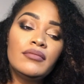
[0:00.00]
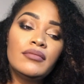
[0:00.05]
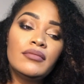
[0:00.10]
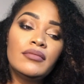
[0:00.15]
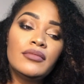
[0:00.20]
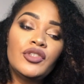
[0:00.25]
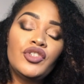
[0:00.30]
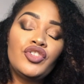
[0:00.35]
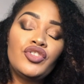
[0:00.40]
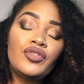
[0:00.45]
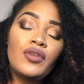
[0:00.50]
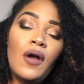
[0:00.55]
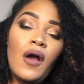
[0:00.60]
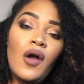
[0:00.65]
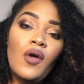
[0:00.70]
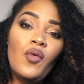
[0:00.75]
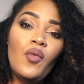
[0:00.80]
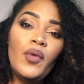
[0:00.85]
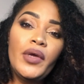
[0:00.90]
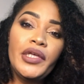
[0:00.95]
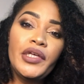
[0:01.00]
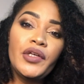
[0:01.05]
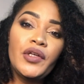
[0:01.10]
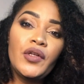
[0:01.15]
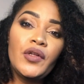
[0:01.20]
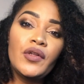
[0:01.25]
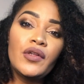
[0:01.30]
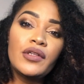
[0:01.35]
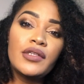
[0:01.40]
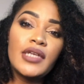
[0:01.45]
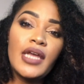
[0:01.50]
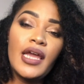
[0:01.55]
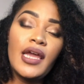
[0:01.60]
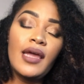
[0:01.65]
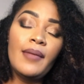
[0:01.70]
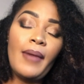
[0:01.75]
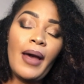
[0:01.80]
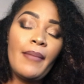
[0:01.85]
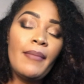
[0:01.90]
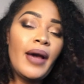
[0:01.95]
strong-willed,
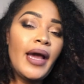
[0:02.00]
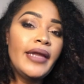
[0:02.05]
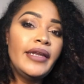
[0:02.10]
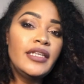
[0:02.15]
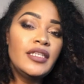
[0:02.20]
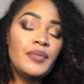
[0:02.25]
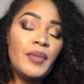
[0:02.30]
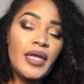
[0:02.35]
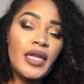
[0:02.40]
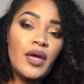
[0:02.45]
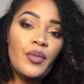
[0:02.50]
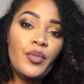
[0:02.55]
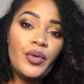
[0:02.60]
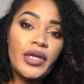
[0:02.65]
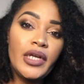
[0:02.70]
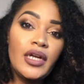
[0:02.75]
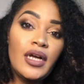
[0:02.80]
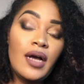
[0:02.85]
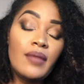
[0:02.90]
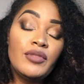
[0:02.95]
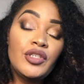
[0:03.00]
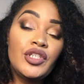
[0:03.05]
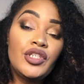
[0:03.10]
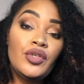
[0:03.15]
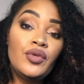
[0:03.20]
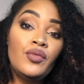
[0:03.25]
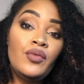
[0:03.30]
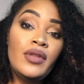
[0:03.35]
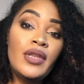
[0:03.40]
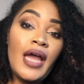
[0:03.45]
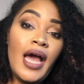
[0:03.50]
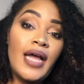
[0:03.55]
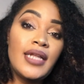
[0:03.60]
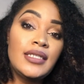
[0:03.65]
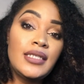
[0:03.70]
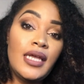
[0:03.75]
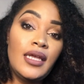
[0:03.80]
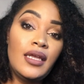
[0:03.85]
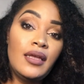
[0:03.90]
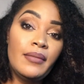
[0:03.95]
and my mind is made up when it comes to not
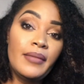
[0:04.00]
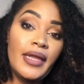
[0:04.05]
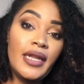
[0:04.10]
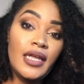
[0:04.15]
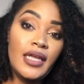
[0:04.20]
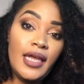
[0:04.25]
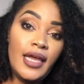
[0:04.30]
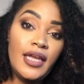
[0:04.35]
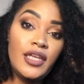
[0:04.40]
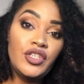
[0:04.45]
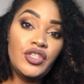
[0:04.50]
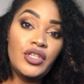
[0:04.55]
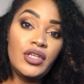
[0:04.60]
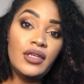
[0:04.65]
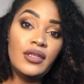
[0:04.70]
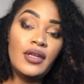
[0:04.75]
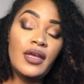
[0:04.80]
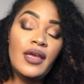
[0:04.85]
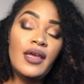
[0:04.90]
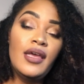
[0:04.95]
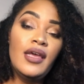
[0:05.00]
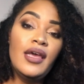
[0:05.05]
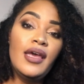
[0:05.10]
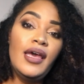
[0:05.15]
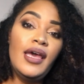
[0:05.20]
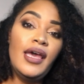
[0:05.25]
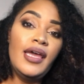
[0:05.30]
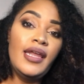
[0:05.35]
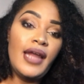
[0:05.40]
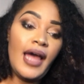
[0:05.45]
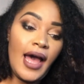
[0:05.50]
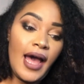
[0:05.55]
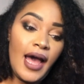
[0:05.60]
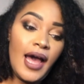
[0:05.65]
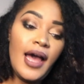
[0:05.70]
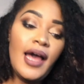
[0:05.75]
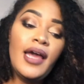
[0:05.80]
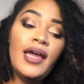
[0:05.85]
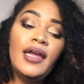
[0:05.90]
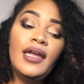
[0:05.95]
taking medication. And
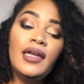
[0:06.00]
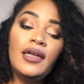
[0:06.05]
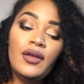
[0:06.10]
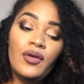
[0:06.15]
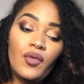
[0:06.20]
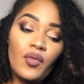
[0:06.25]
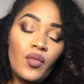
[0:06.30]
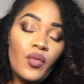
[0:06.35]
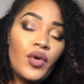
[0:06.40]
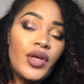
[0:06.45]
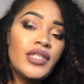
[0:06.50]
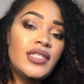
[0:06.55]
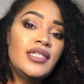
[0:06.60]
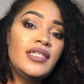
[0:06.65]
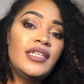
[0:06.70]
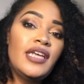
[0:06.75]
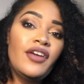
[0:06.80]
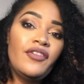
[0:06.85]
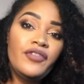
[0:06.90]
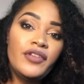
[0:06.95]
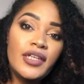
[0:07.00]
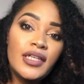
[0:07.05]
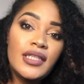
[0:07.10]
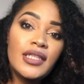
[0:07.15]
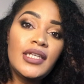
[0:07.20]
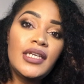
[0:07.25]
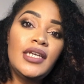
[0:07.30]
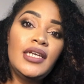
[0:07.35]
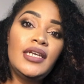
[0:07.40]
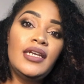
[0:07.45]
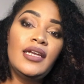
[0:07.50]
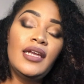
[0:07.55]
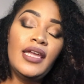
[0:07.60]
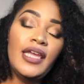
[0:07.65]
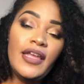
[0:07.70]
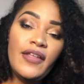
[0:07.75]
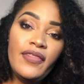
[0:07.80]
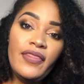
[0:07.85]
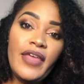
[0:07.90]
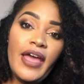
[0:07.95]
I was definitely
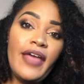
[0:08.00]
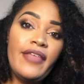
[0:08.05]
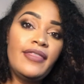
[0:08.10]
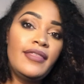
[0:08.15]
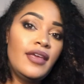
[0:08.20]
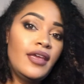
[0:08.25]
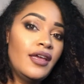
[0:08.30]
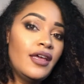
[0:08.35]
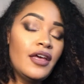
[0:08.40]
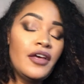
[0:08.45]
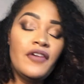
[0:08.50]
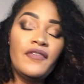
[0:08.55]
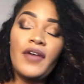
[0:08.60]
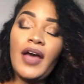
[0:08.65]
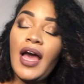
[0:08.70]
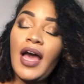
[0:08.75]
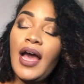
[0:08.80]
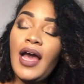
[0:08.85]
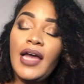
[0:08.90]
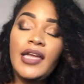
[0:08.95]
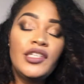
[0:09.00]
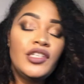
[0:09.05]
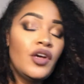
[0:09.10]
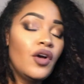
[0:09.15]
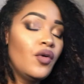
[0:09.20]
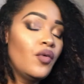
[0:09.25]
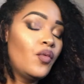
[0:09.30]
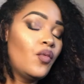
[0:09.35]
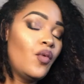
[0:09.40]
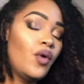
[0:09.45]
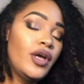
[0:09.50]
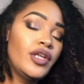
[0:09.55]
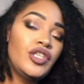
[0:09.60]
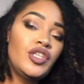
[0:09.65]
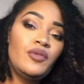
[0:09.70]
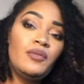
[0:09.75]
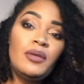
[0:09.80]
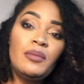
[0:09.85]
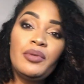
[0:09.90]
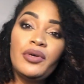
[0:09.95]
in that thing of, I don't want
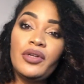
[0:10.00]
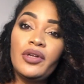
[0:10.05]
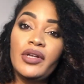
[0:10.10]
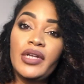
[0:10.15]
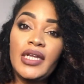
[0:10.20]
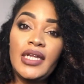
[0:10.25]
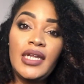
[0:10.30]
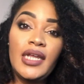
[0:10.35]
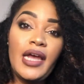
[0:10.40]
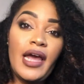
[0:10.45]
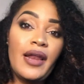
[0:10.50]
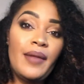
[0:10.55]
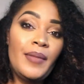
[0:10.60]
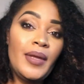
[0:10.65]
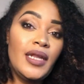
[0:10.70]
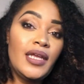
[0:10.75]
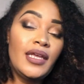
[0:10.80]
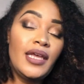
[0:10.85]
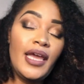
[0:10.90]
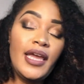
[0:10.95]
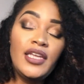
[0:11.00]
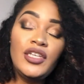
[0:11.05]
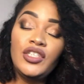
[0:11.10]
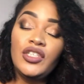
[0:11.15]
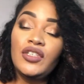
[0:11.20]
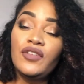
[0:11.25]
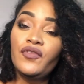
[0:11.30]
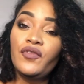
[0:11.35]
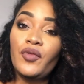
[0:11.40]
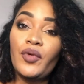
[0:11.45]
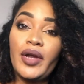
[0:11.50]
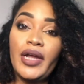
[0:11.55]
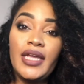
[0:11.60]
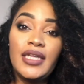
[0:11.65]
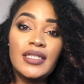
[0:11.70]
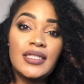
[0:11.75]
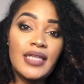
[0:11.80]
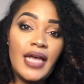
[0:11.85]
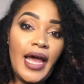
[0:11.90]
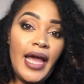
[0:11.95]
to be put on any kind of medication for
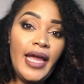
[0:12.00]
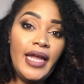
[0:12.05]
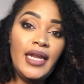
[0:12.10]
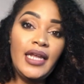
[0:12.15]
anxiety.